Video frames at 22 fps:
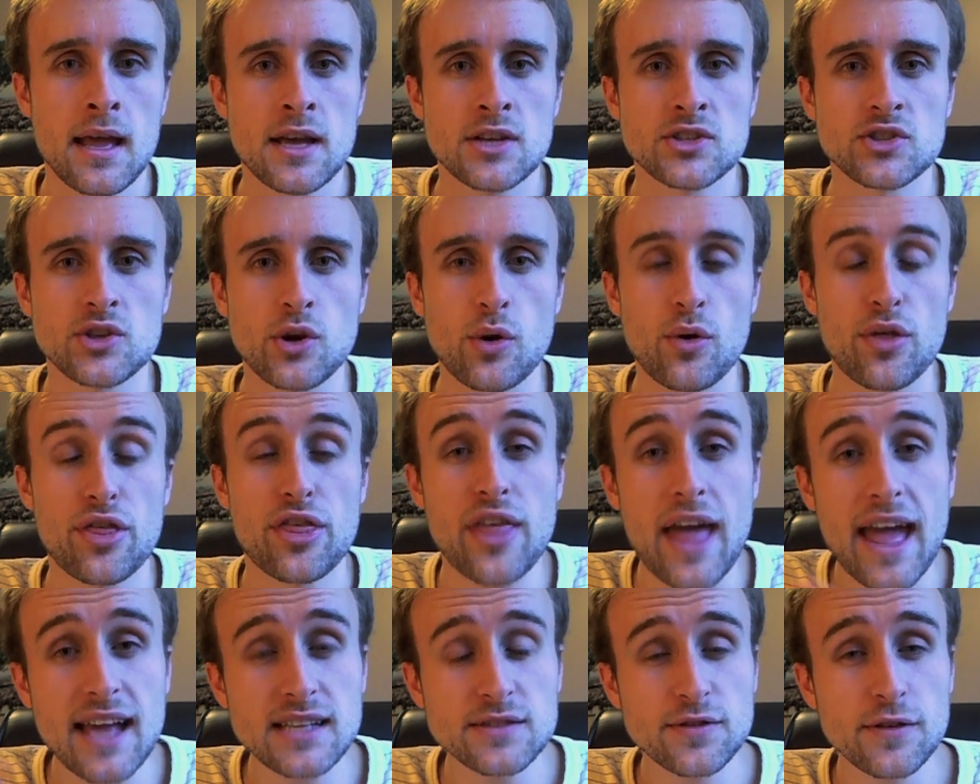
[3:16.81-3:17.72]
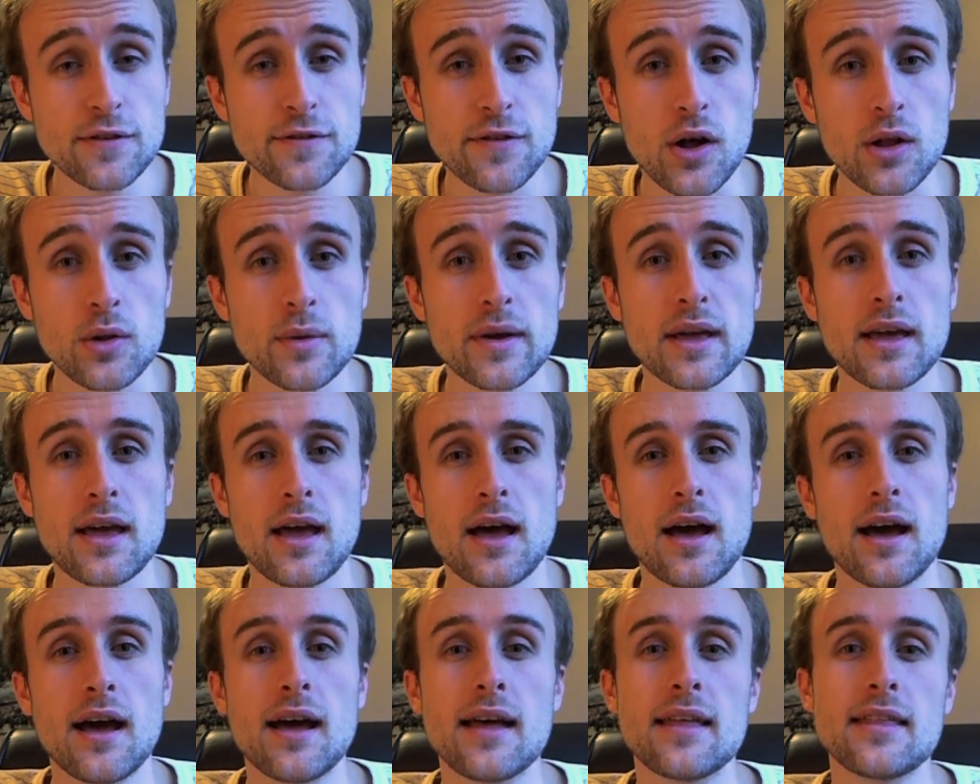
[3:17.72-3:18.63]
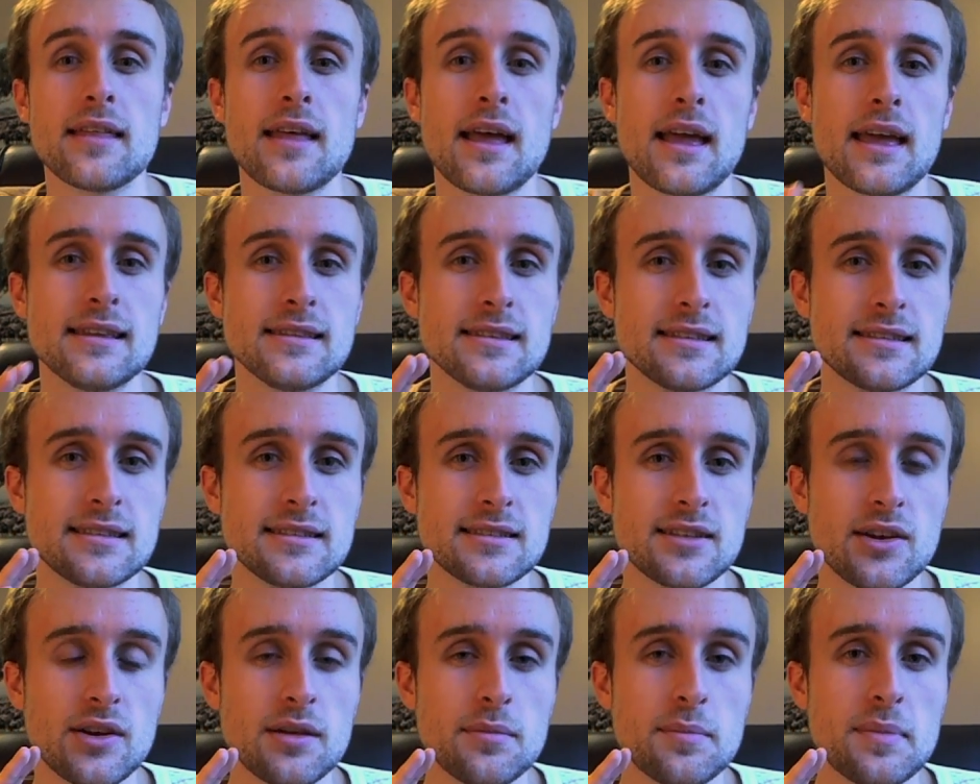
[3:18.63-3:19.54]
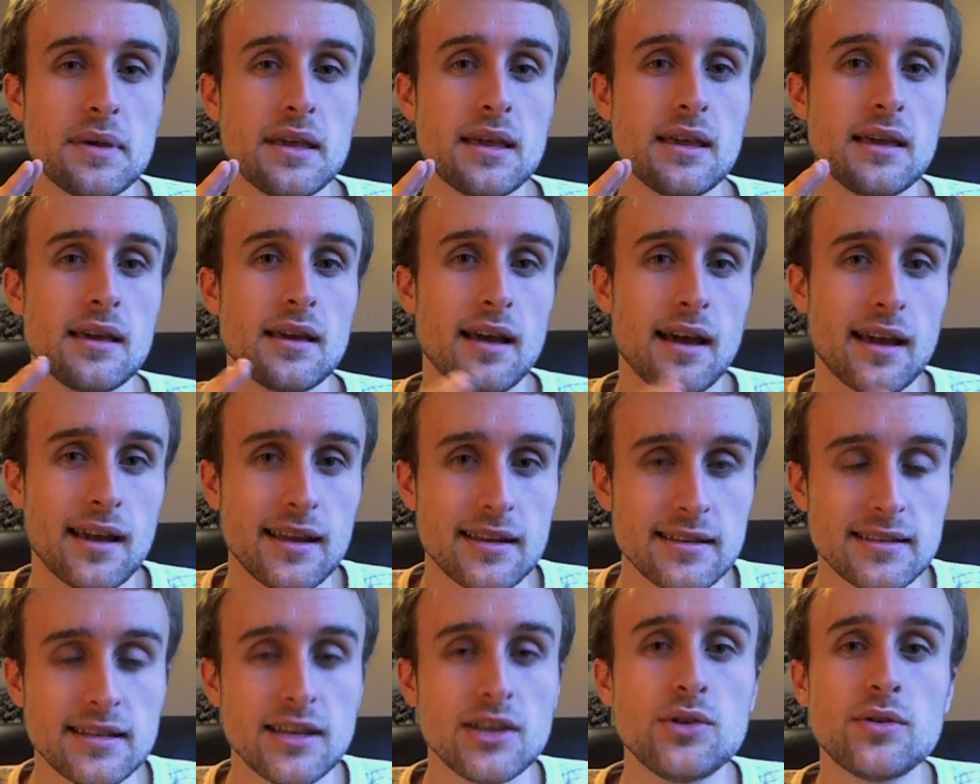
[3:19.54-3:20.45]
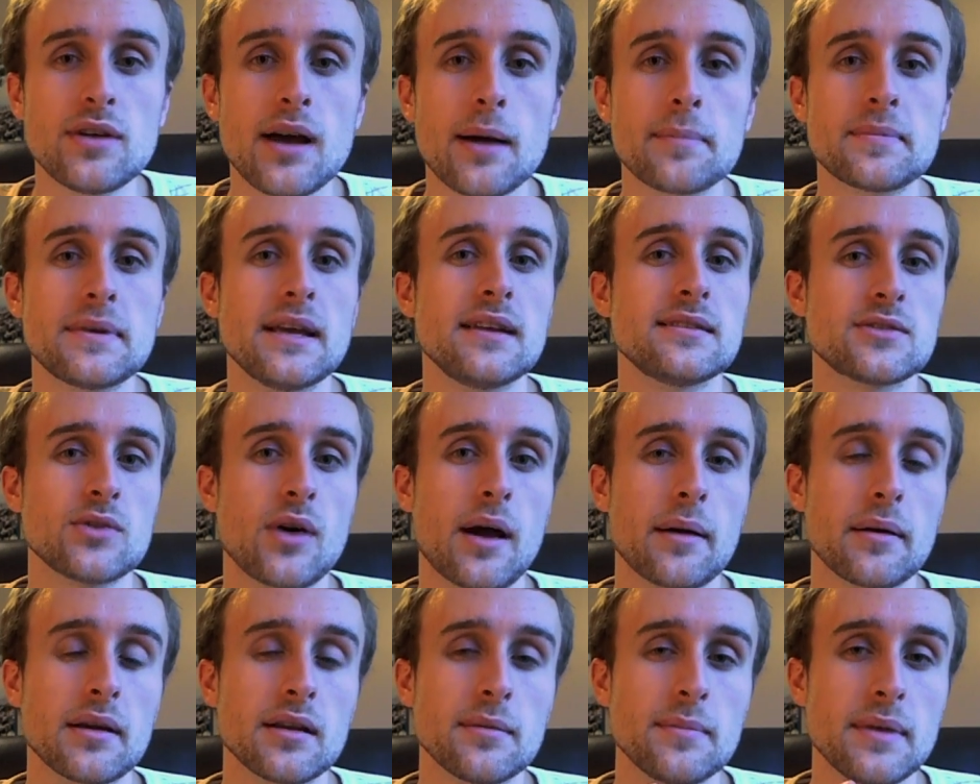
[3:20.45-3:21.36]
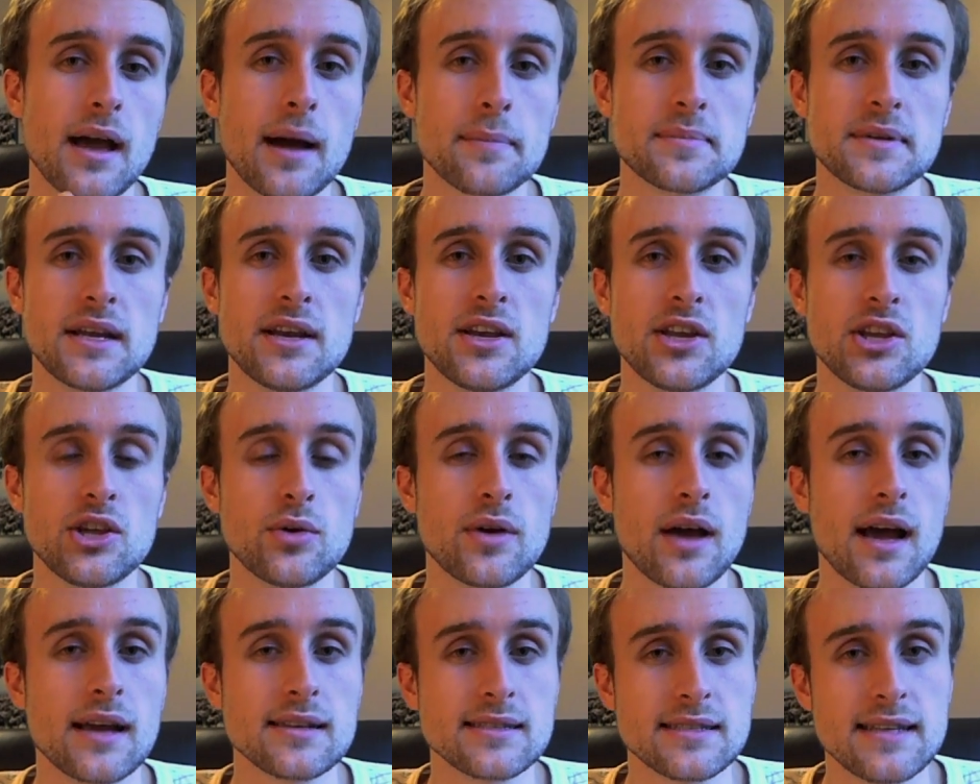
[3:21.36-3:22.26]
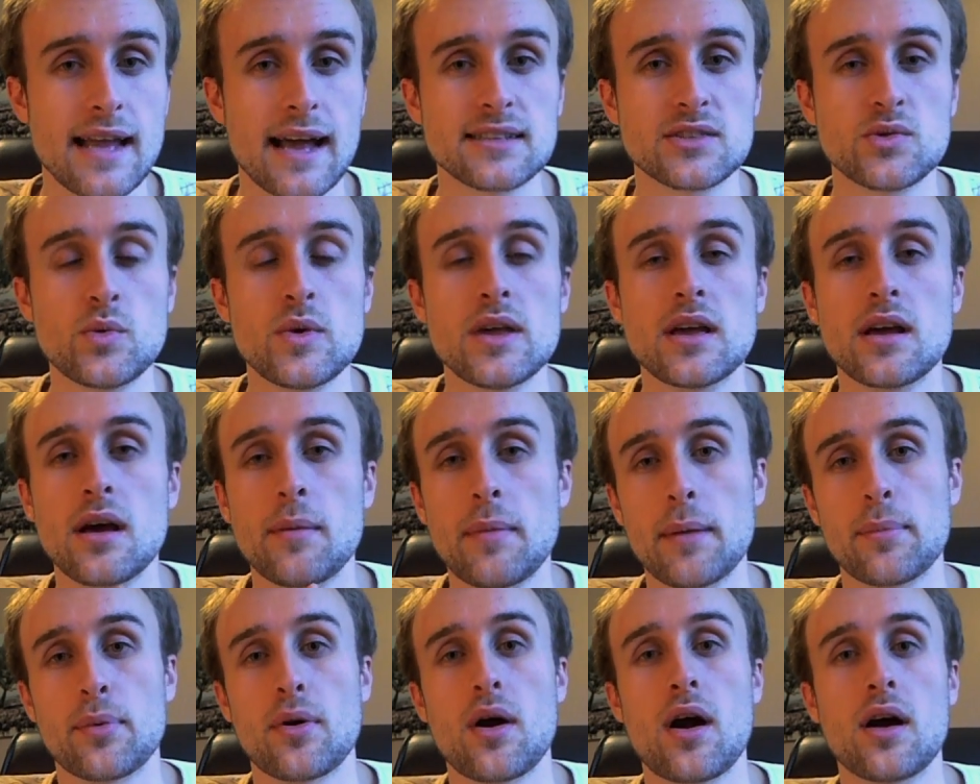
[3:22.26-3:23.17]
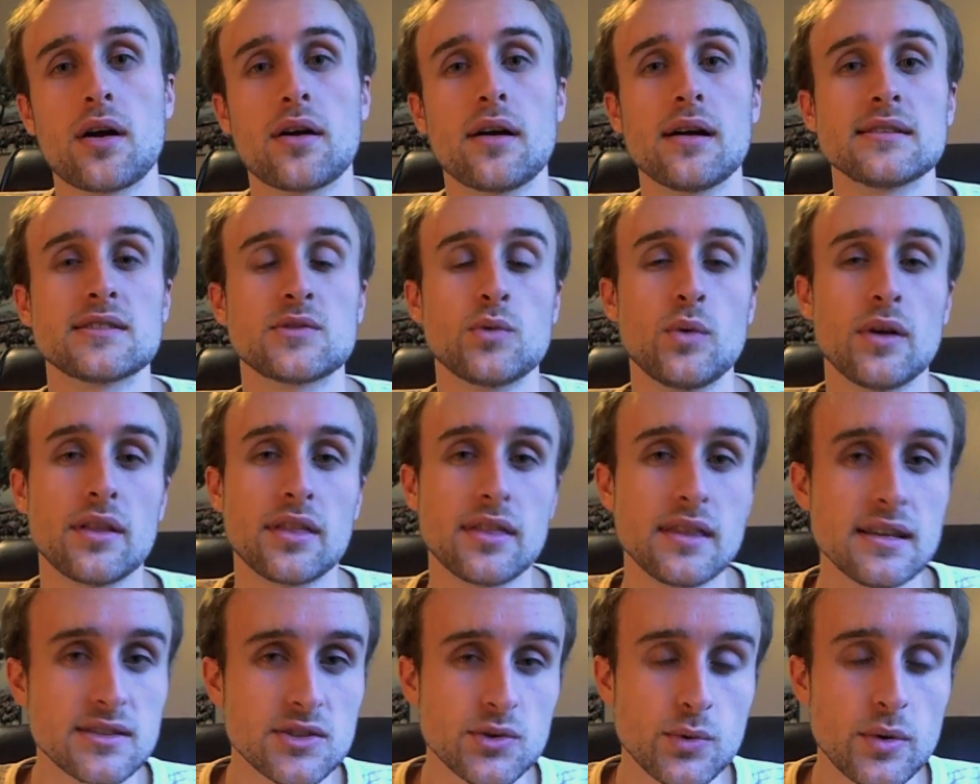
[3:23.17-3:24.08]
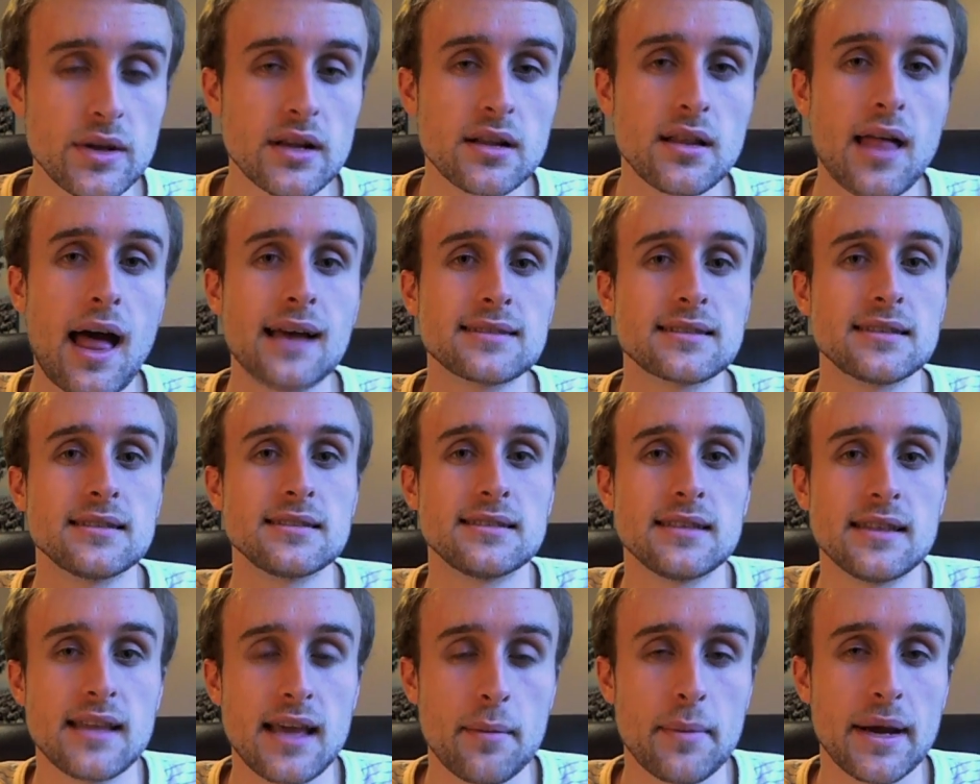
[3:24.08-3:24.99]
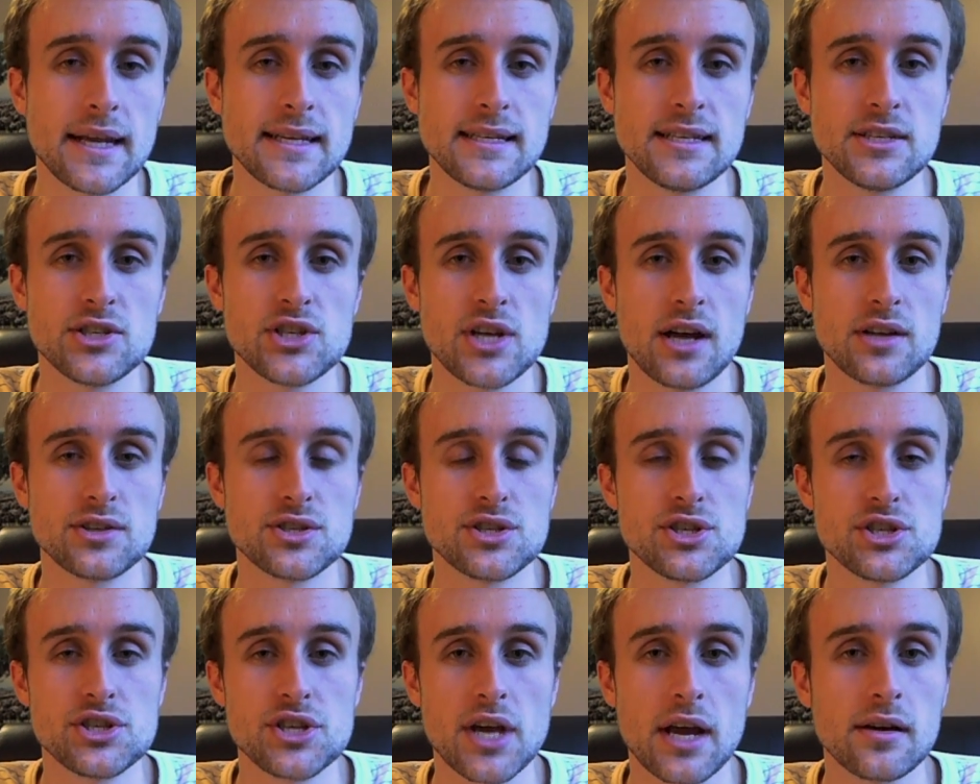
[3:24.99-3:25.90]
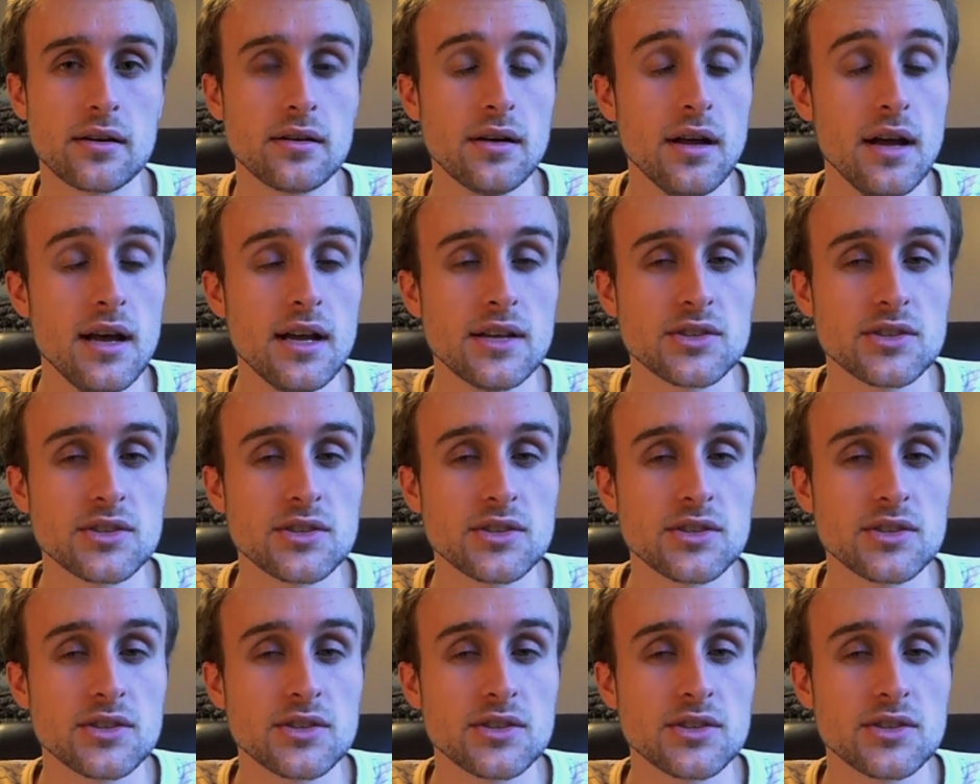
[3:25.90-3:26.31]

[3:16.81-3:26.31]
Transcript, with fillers: So thanks for following. Uh, this is going to be a continued update, so I'm going to be updating you guys next week on my progress with these three classes in the MIT Challenge in general.